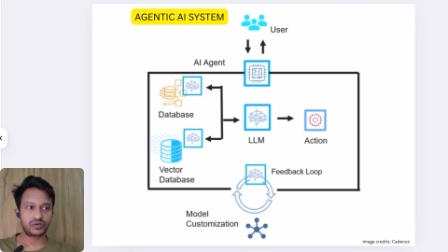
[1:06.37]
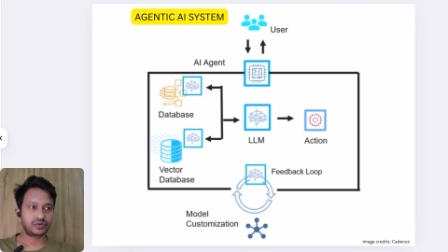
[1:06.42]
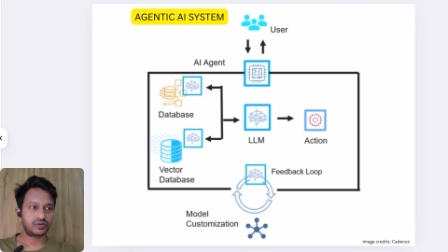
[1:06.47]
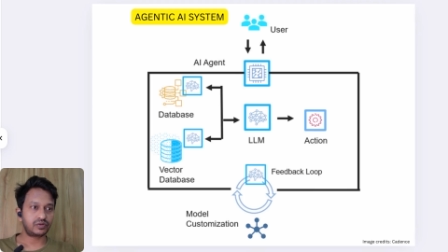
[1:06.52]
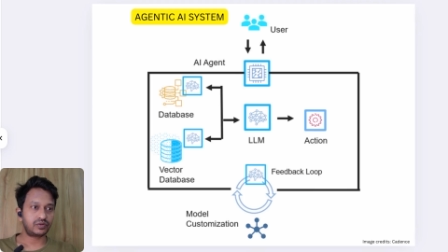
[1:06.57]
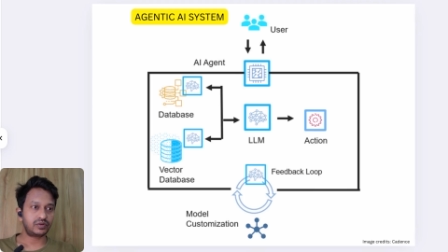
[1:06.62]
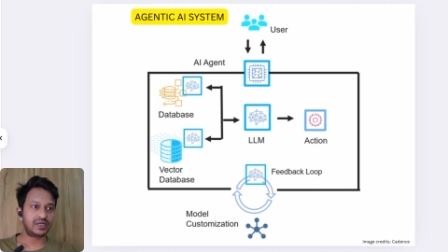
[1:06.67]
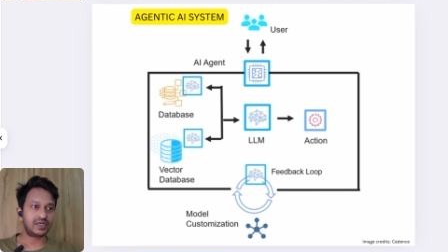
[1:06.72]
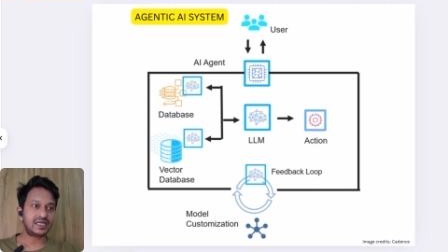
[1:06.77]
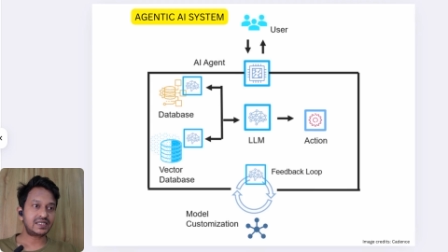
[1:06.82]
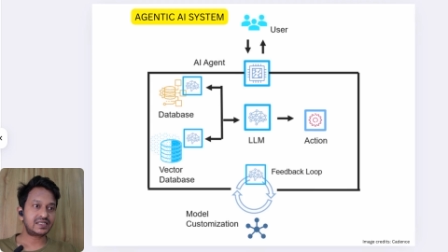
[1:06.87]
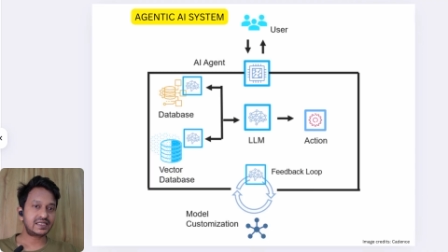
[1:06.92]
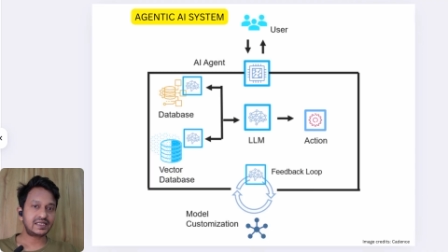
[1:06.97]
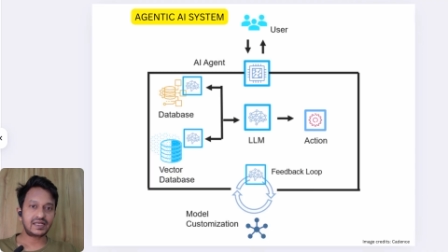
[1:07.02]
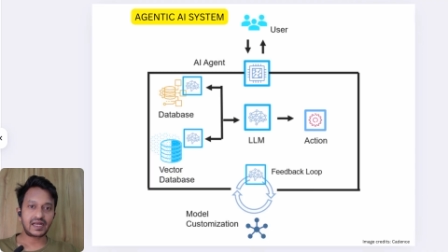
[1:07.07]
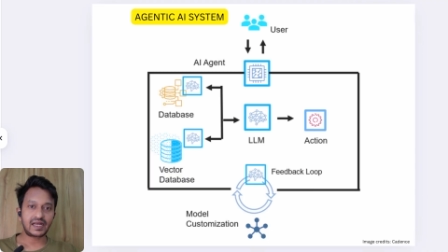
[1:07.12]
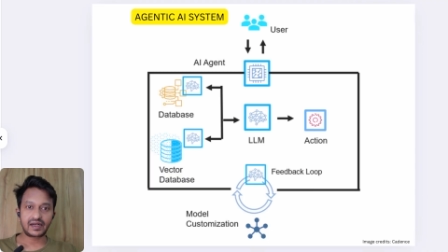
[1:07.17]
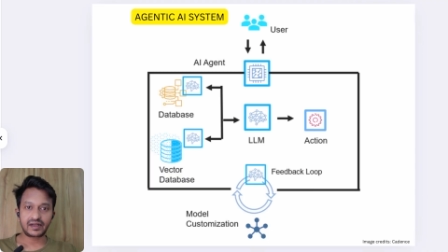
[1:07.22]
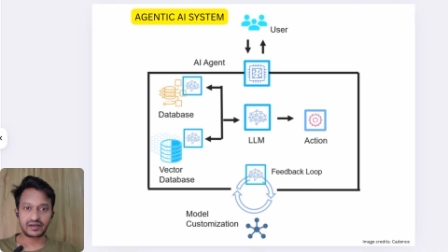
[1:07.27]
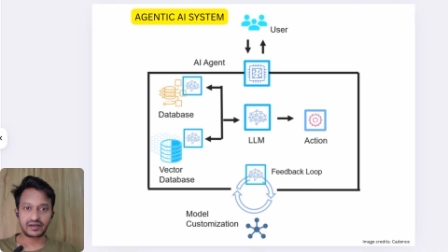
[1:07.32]
So let's
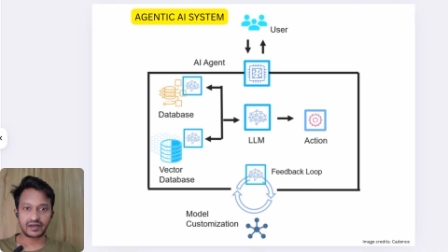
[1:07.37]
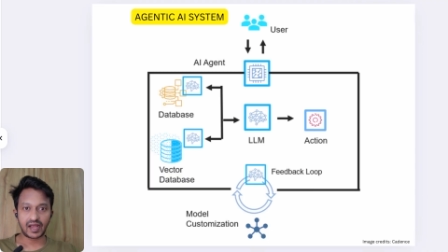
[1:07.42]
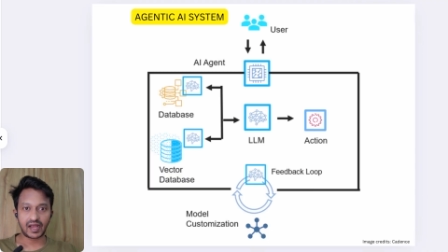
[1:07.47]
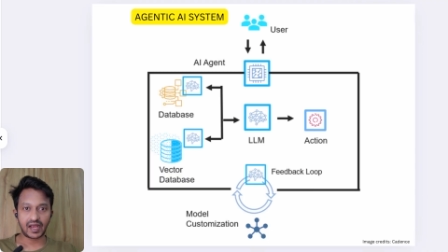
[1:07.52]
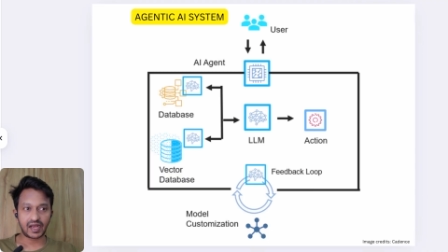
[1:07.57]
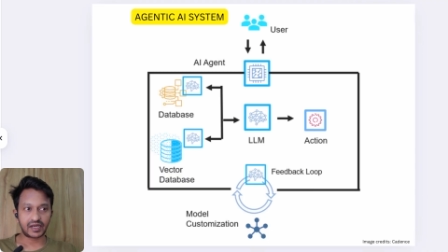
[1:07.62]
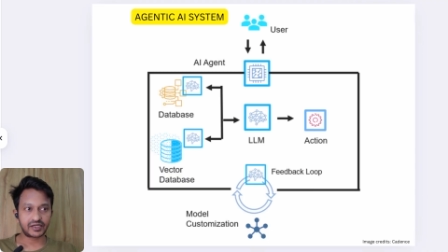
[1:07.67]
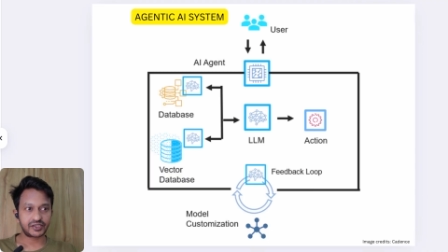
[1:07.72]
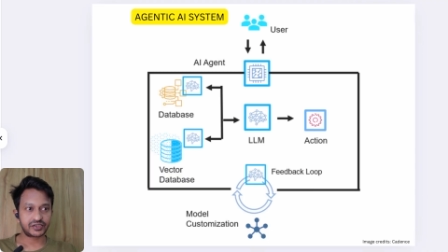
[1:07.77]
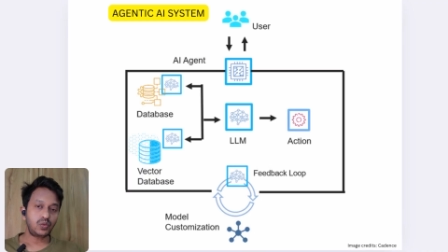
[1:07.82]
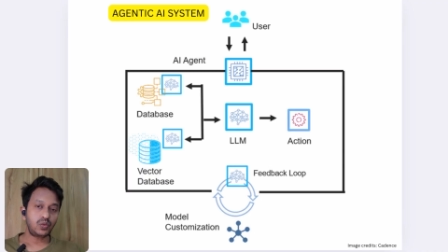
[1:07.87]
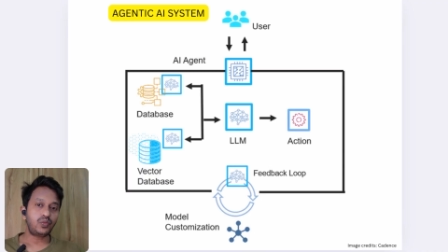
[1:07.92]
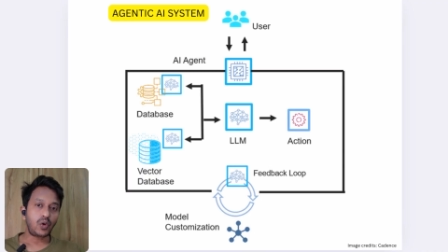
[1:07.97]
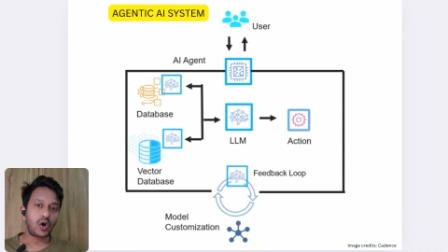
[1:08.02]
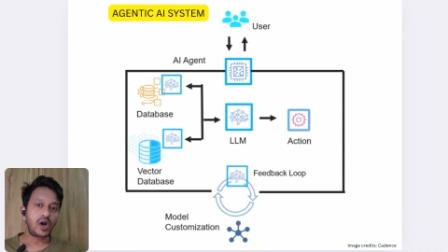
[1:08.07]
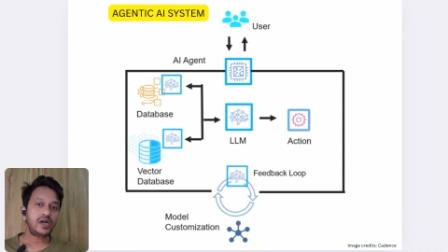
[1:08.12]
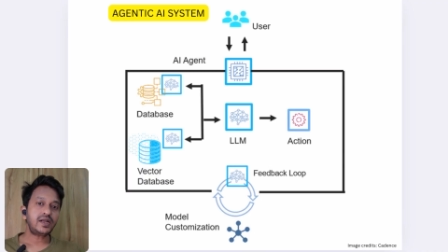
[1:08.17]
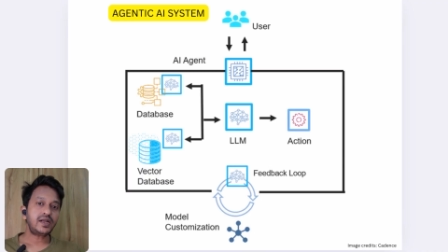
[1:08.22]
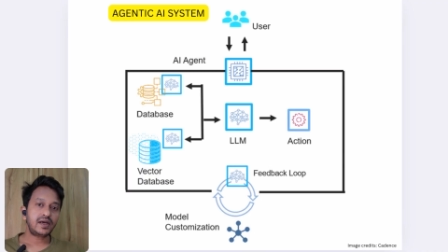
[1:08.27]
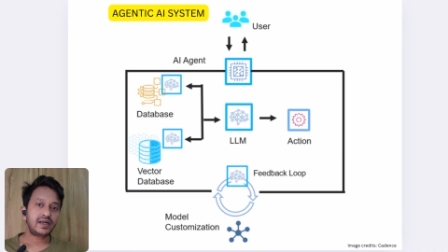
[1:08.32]
see that in act. So
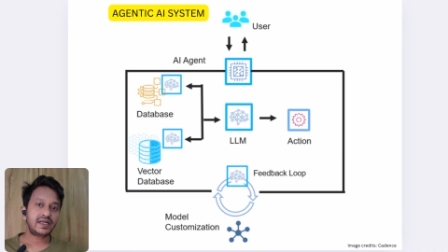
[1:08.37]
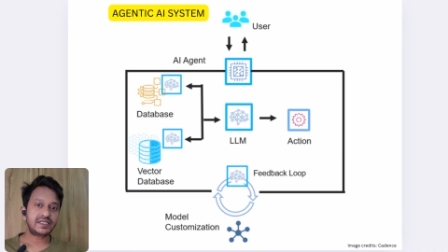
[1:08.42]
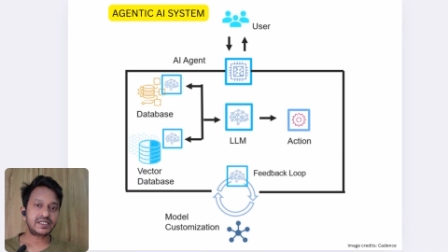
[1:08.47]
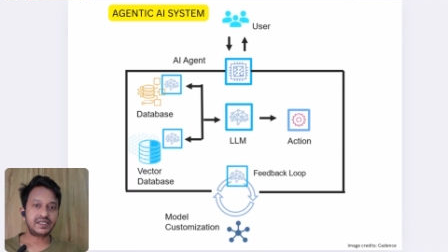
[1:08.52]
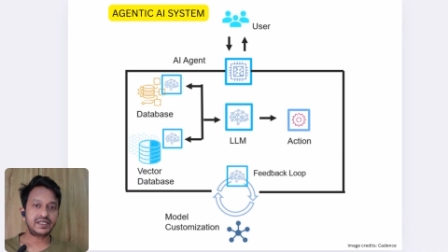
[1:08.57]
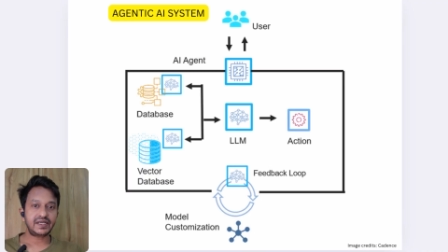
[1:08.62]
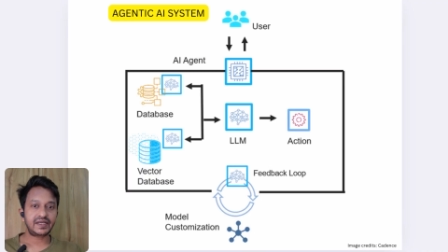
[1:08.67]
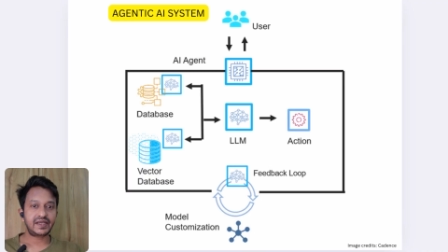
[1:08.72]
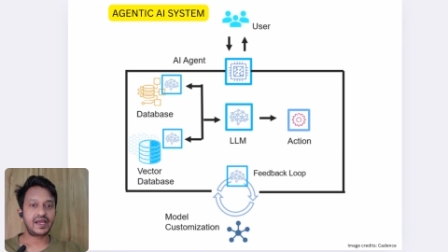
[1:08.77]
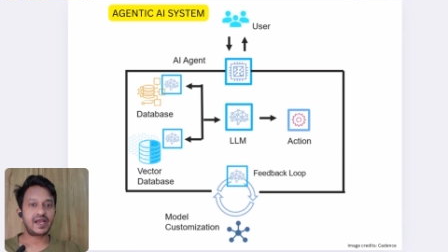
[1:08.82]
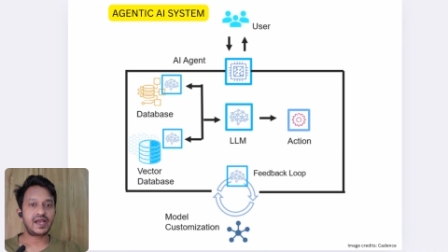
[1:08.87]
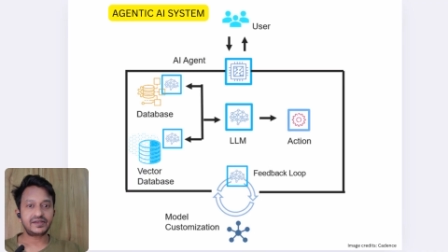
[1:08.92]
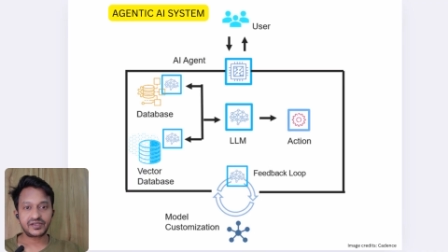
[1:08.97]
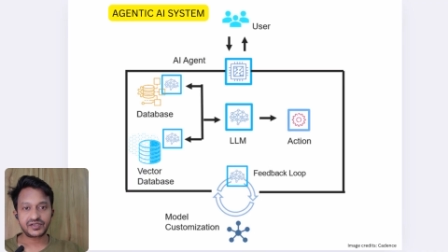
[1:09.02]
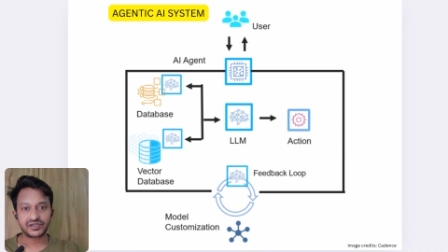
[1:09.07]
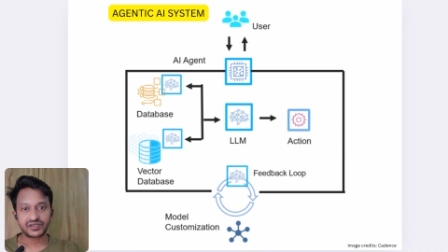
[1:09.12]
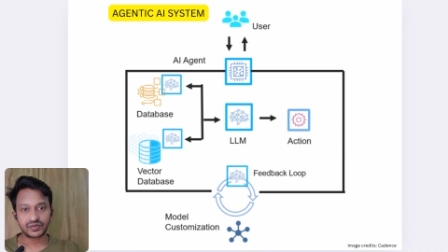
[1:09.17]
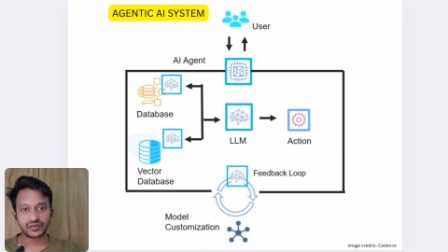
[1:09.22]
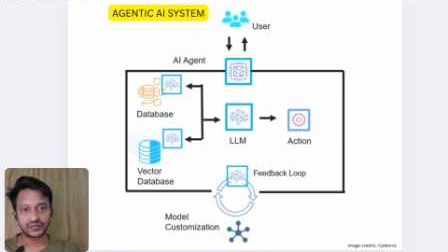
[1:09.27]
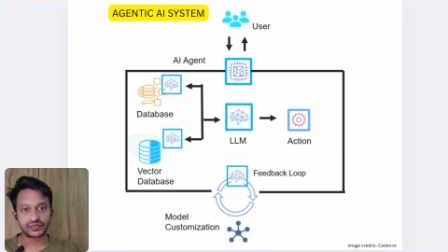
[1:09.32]
what are agentic AI
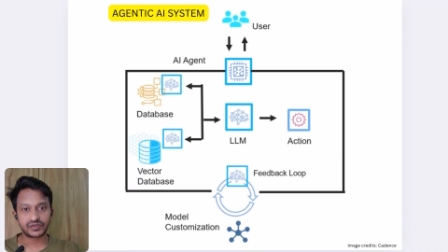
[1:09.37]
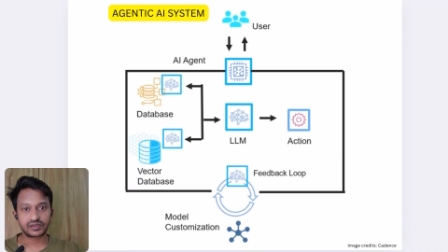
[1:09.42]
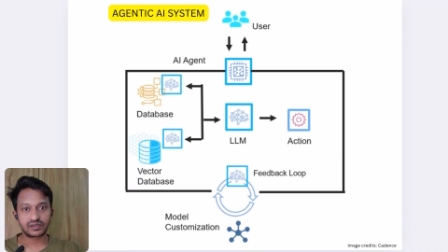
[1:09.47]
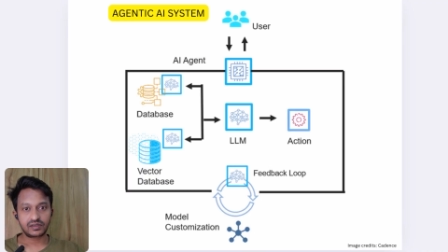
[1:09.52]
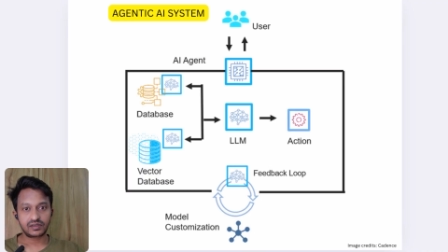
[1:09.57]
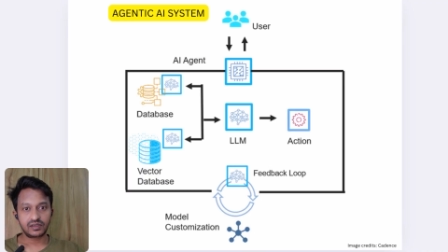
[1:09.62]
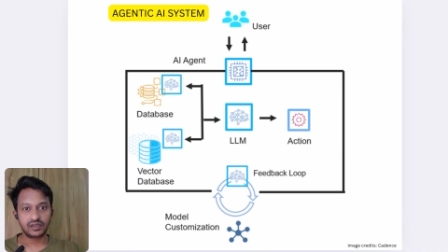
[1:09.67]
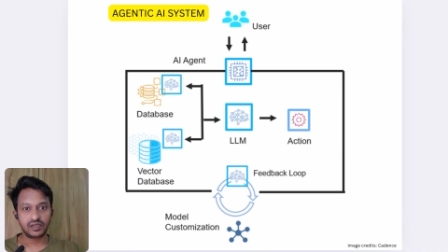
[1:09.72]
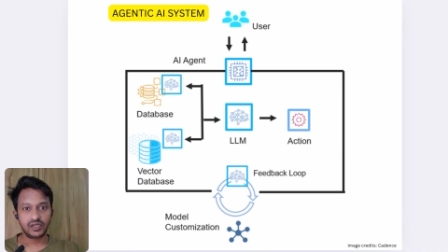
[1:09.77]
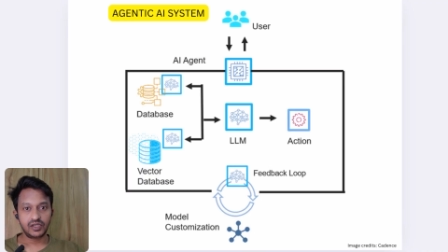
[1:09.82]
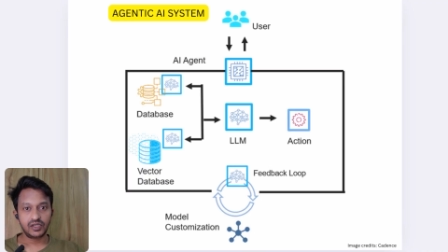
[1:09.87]
systems?